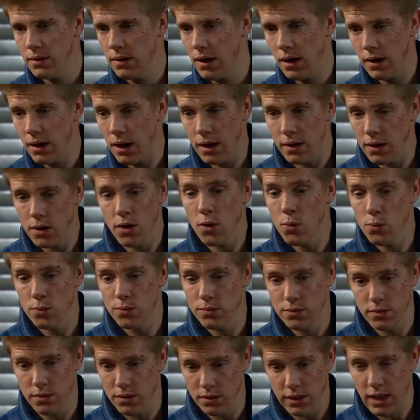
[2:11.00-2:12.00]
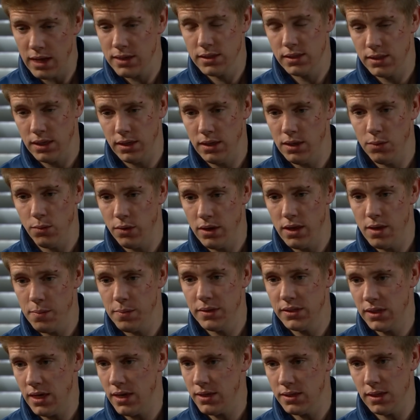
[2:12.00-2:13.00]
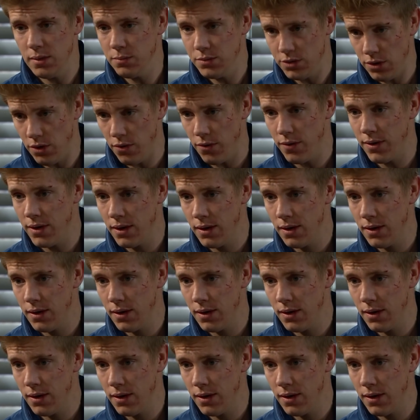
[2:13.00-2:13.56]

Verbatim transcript: I, know the last thing that you want to hear me say is that I'm sorry.